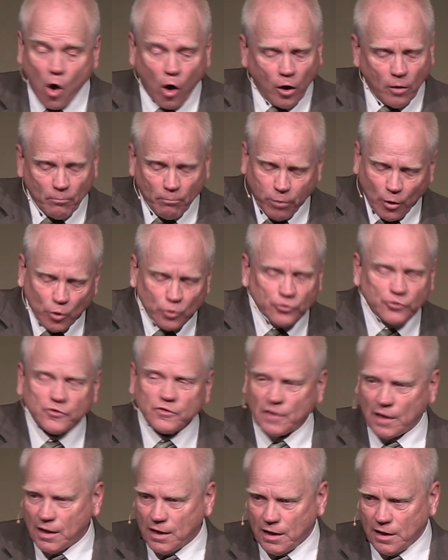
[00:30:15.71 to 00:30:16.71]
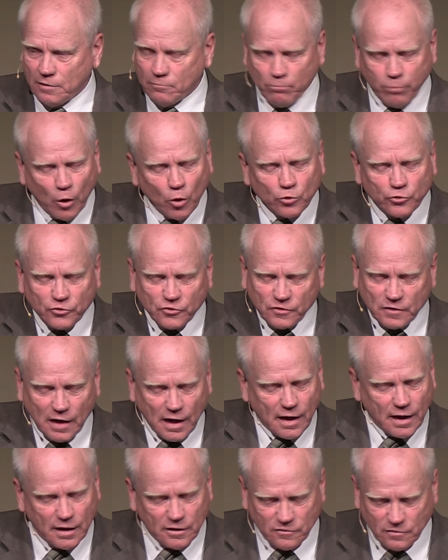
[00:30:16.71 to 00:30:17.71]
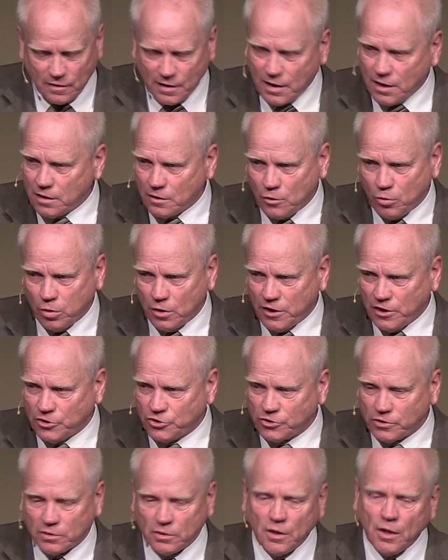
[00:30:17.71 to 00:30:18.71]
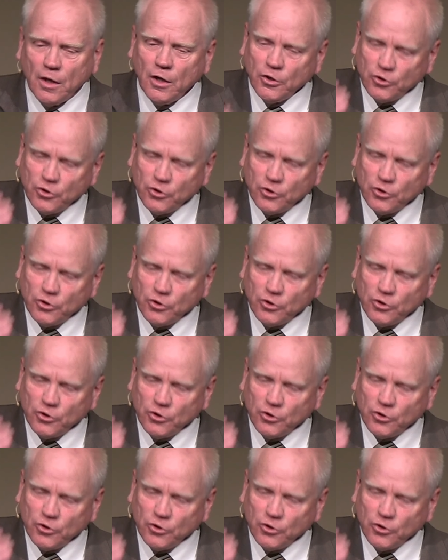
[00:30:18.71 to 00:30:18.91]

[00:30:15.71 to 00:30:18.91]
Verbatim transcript: On both sides, both sides of that equation